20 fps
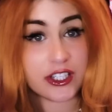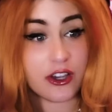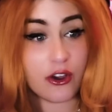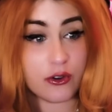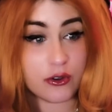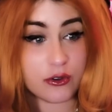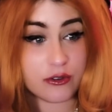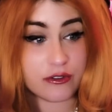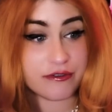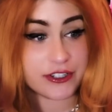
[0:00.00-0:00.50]

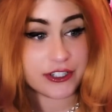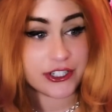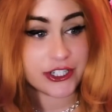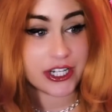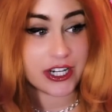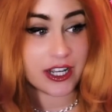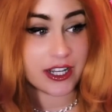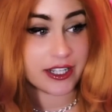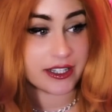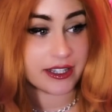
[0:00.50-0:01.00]
Goku and
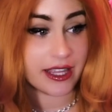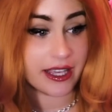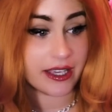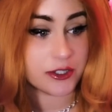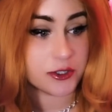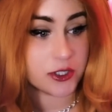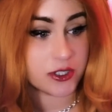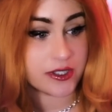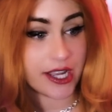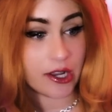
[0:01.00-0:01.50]
Vegeta and they
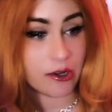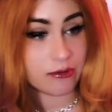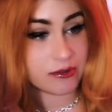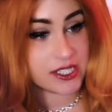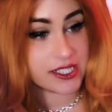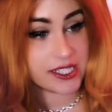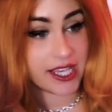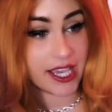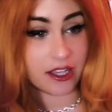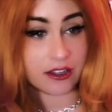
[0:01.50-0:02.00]
just
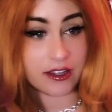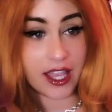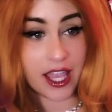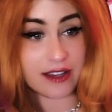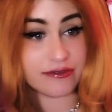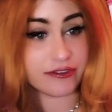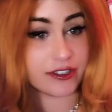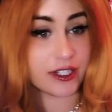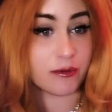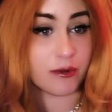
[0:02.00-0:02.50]
outscale
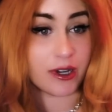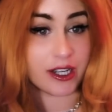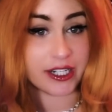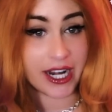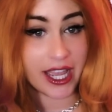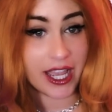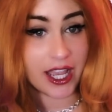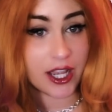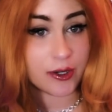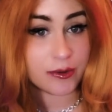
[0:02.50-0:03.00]
everyone
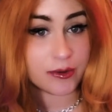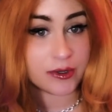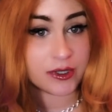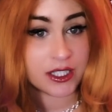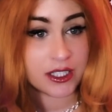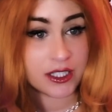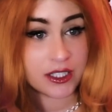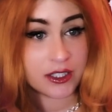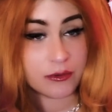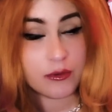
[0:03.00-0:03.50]
now.
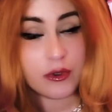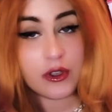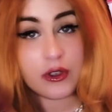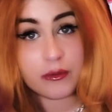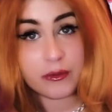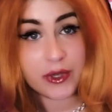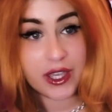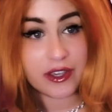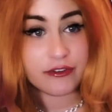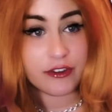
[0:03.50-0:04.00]
Well,
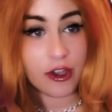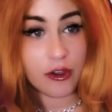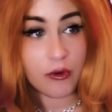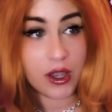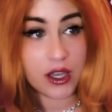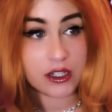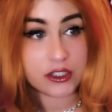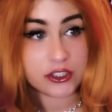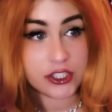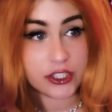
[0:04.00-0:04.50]
we have
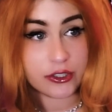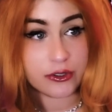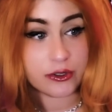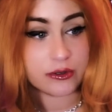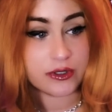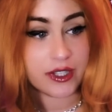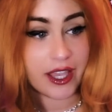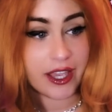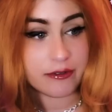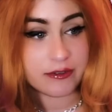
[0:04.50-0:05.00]
Gohan too
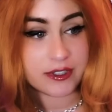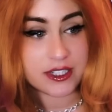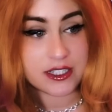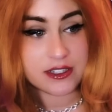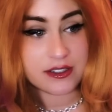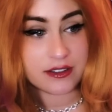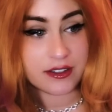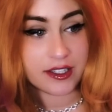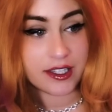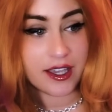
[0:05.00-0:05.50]
that
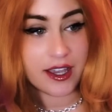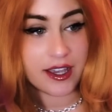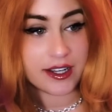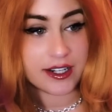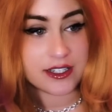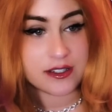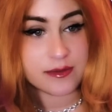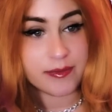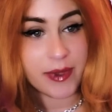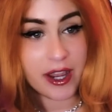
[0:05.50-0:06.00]
recently got
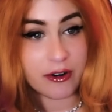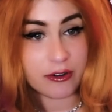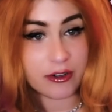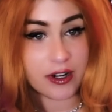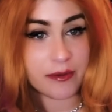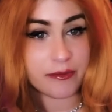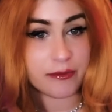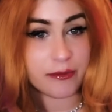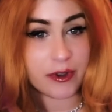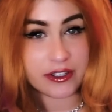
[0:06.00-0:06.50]
his power
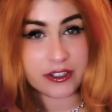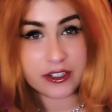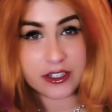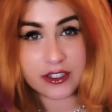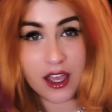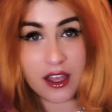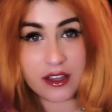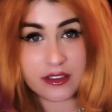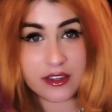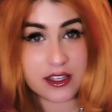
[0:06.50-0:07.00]
up. Whether or
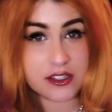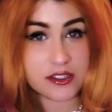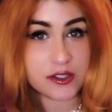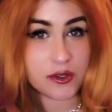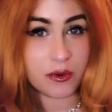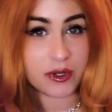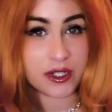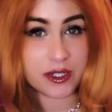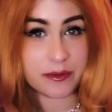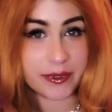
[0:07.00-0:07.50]
not that's
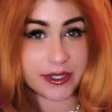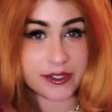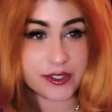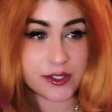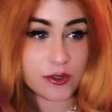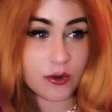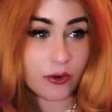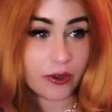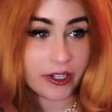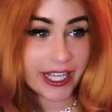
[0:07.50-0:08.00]
going to be
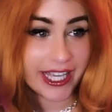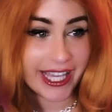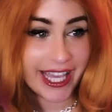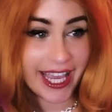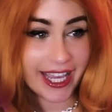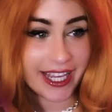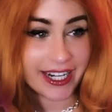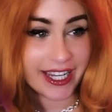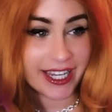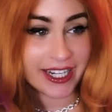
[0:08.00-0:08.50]
story
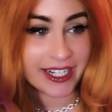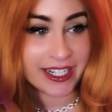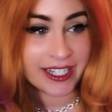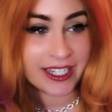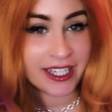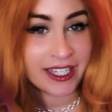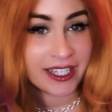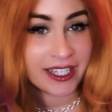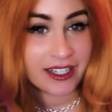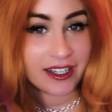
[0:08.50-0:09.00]
canon,
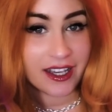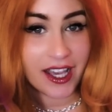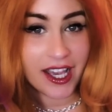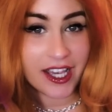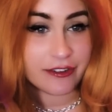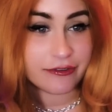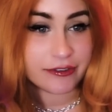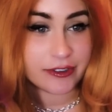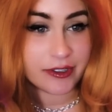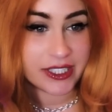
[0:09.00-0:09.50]
I
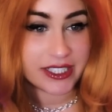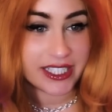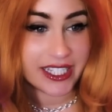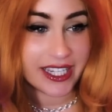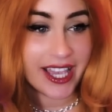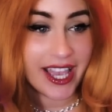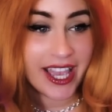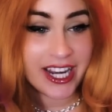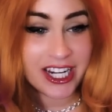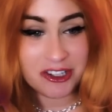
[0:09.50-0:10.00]
have no
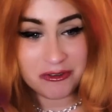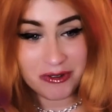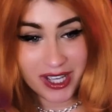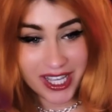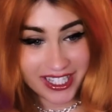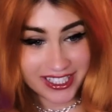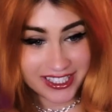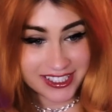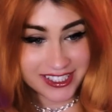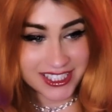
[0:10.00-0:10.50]
idea.
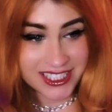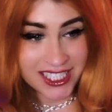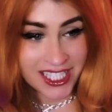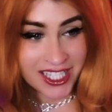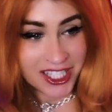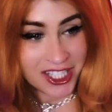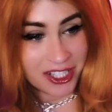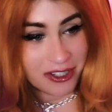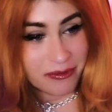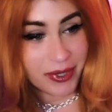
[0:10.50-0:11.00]
Anyways,
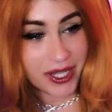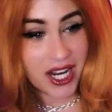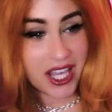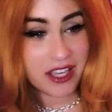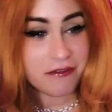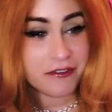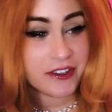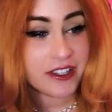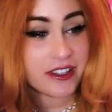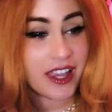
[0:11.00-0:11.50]
But I
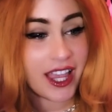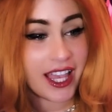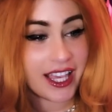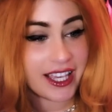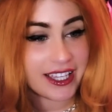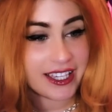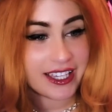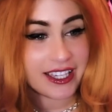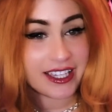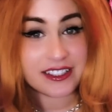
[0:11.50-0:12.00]
feel
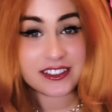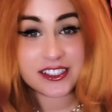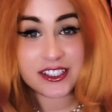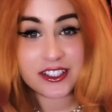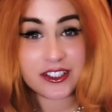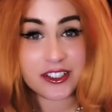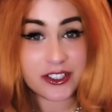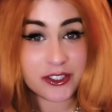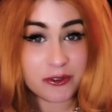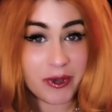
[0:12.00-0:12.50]
like it's a
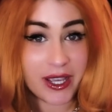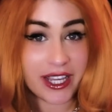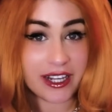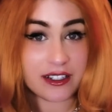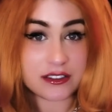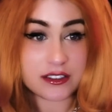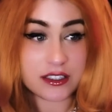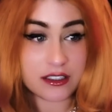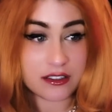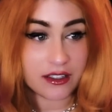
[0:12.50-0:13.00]
good way
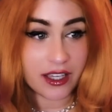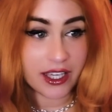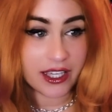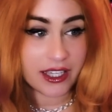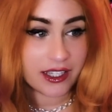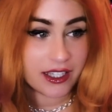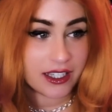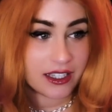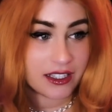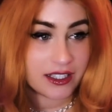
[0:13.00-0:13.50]
to
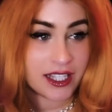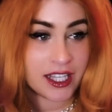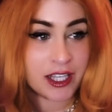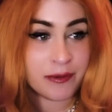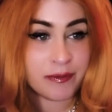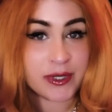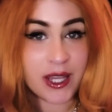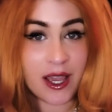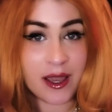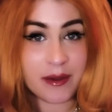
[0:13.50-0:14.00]
like
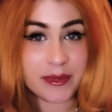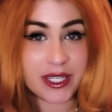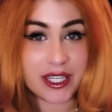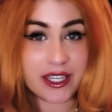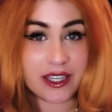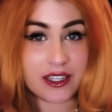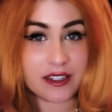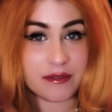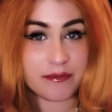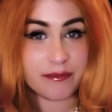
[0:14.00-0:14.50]
keep Nami
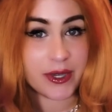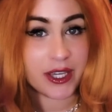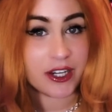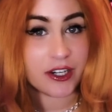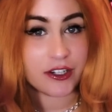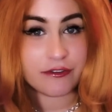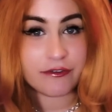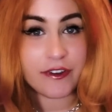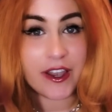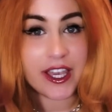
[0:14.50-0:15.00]
in
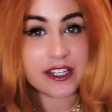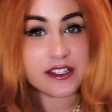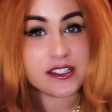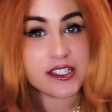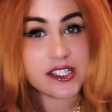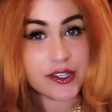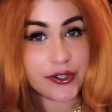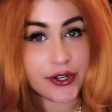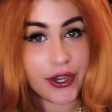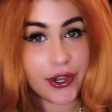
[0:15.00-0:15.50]
bigger fights,
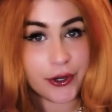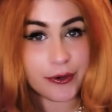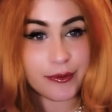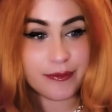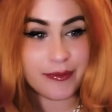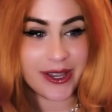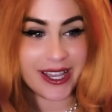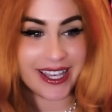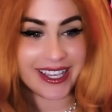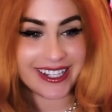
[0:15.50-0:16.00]
you know?
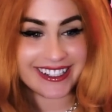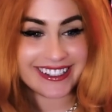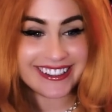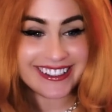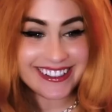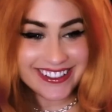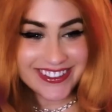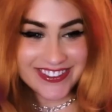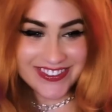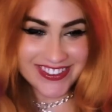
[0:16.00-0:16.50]
But
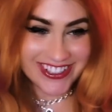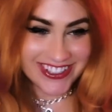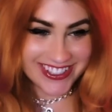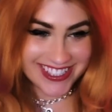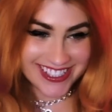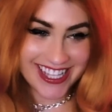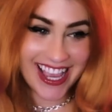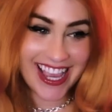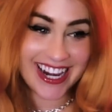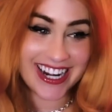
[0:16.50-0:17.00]
oh, I'm so
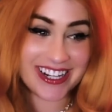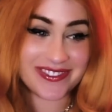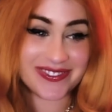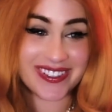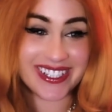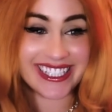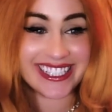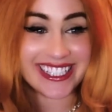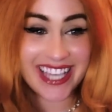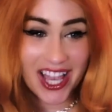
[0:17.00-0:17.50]
excited
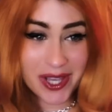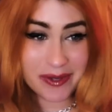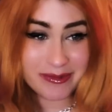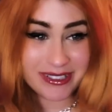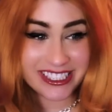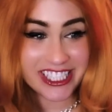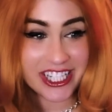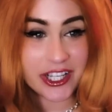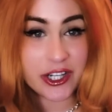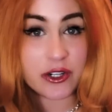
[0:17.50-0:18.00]
about
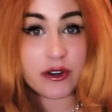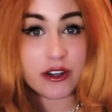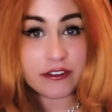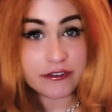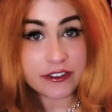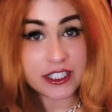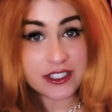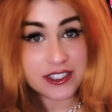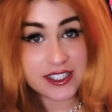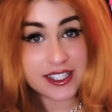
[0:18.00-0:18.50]
Yamato
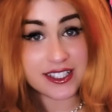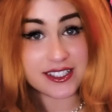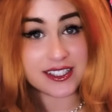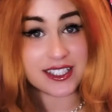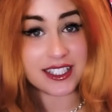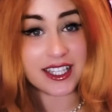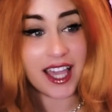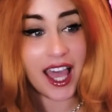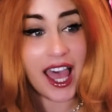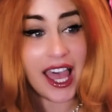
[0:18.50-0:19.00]
versus
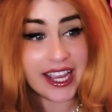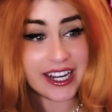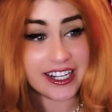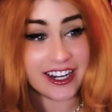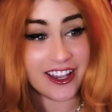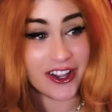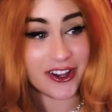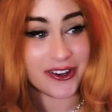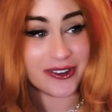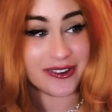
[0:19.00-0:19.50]

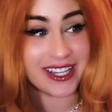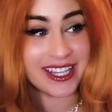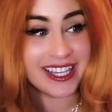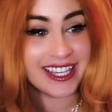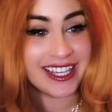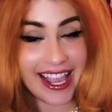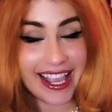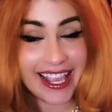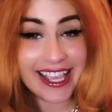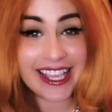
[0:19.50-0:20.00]
Kaido
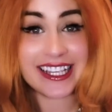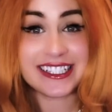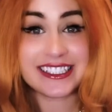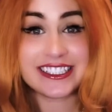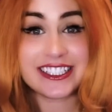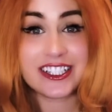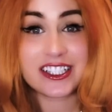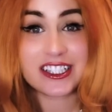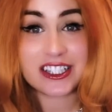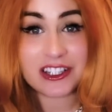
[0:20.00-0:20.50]

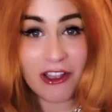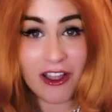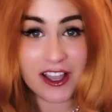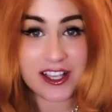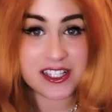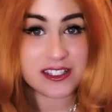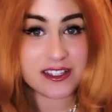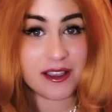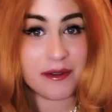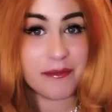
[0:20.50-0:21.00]
and
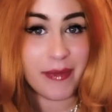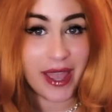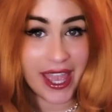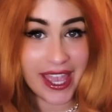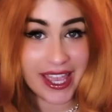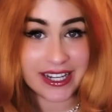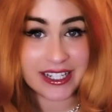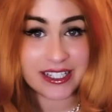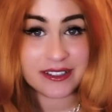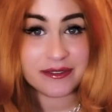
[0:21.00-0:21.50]
Law's
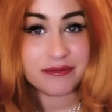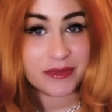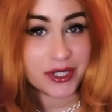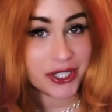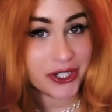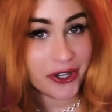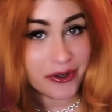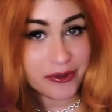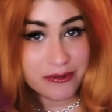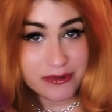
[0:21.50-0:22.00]
men, you
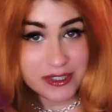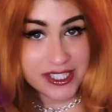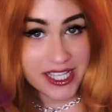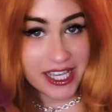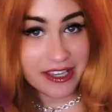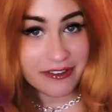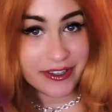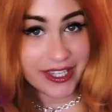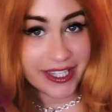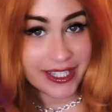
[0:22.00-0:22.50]
know,
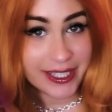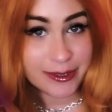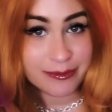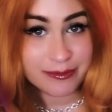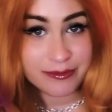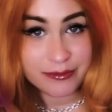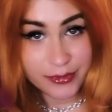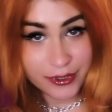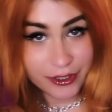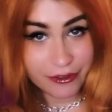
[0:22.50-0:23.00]
saving
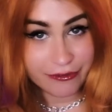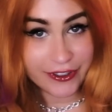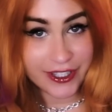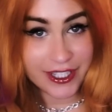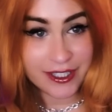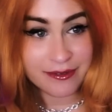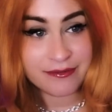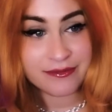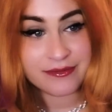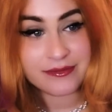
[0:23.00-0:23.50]

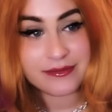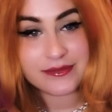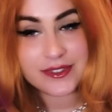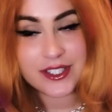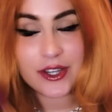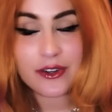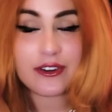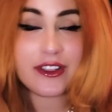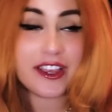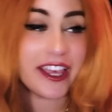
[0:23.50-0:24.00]
Luffy.
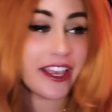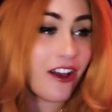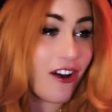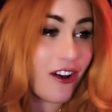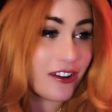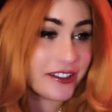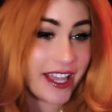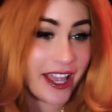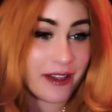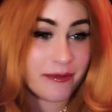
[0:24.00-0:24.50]
Totally
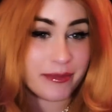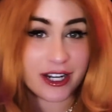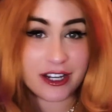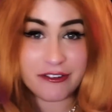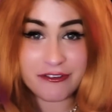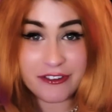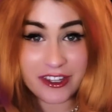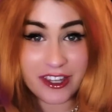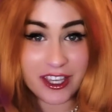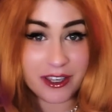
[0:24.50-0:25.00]
called that, but I
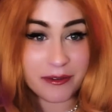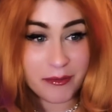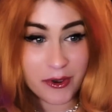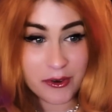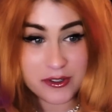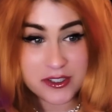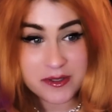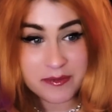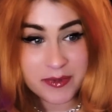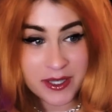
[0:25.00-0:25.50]
feel like
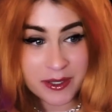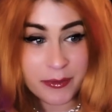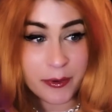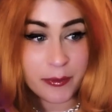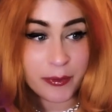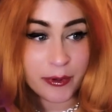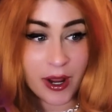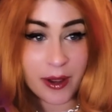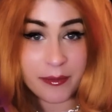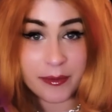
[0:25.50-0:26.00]
most people
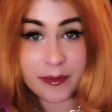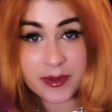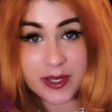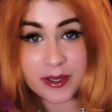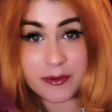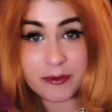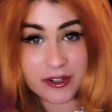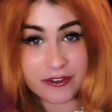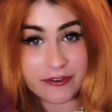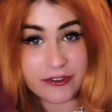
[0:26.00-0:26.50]
probably
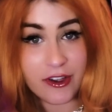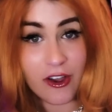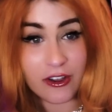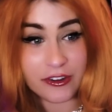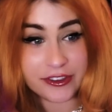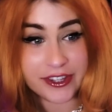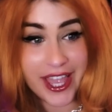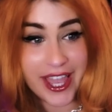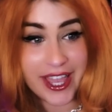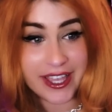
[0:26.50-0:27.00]
would have
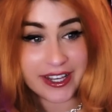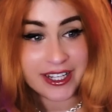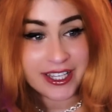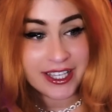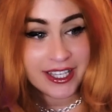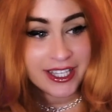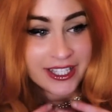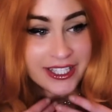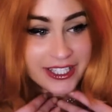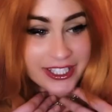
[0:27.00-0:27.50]
called that.
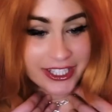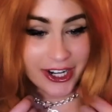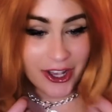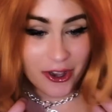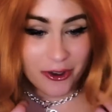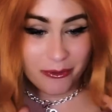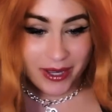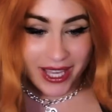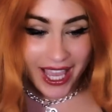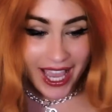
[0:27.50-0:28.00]
You
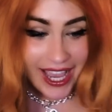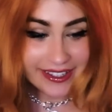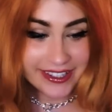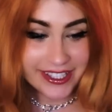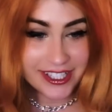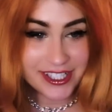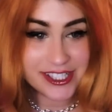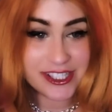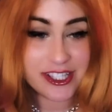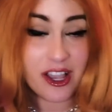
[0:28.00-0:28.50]
know, we had
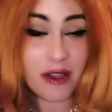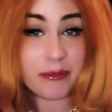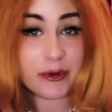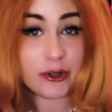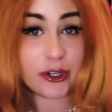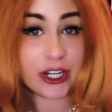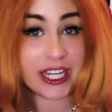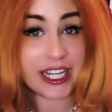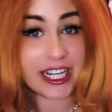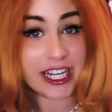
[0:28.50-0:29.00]
this
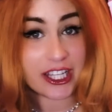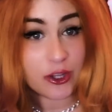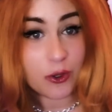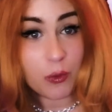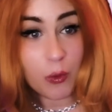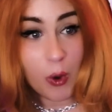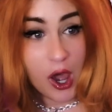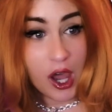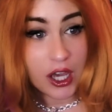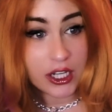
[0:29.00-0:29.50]
submarine in the
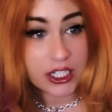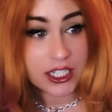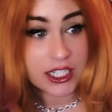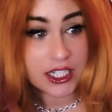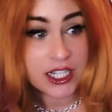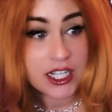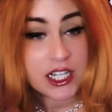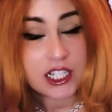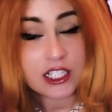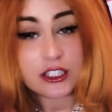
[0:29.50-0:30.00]
water,
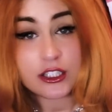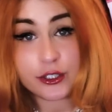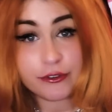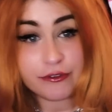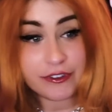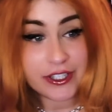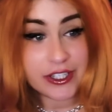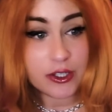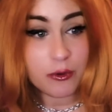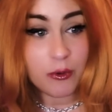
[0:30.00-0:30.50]

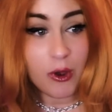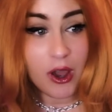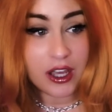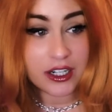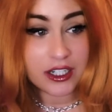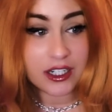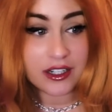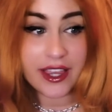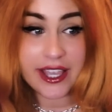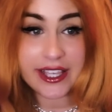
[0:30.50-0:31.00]
Luffy in the
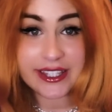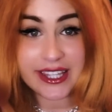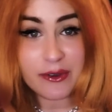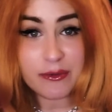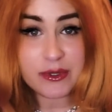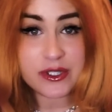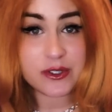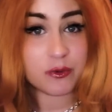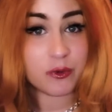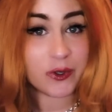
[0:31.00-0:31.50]
water, like that
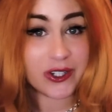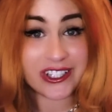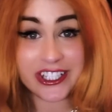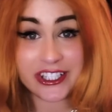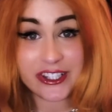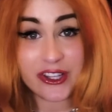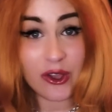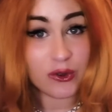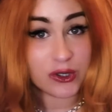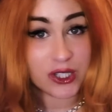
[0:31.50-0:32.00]
was really
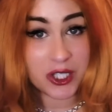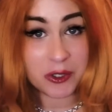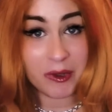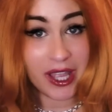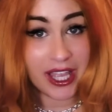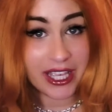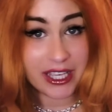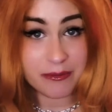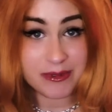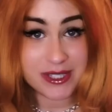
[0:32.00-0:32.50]
the only
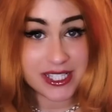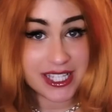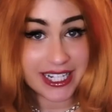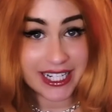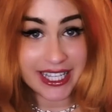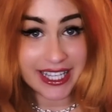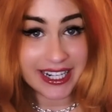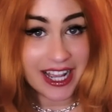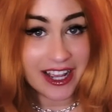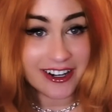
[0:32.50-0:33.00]
way he was gonna
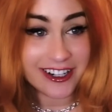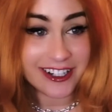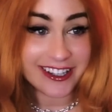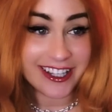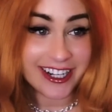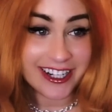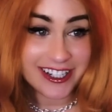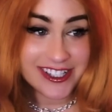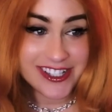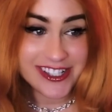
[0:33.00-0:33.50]
get out of
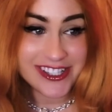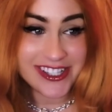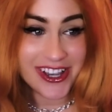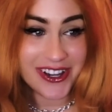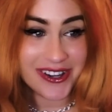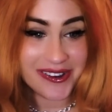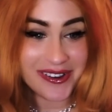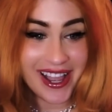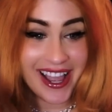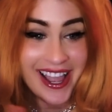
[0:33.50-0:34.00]
there.
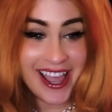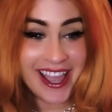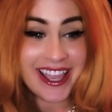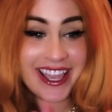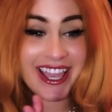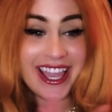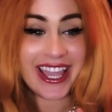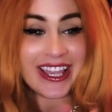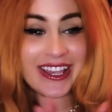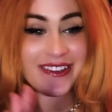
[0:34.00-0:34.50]
So I
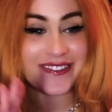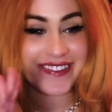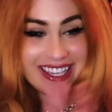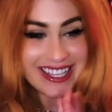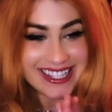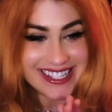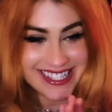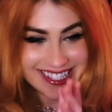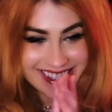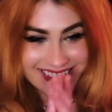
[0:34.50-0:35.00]
am
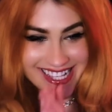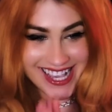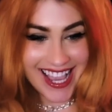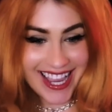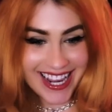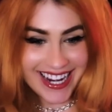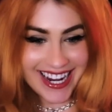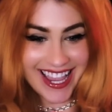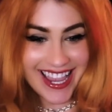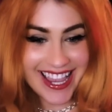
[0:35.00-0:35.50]

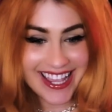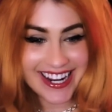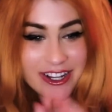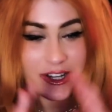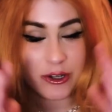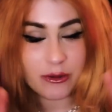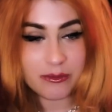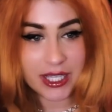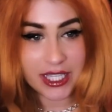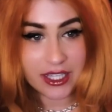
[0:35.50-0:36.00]
excited.
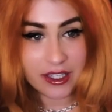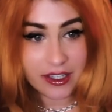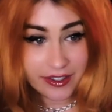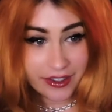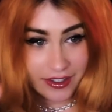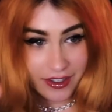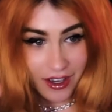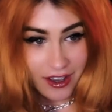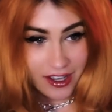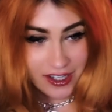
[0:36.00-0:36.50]
Oh my
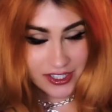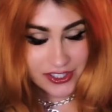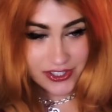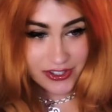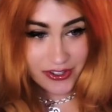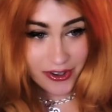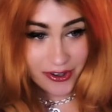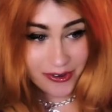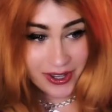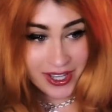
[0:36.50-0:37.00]
gosh,
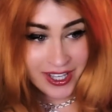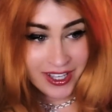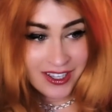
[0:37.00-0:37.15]
though.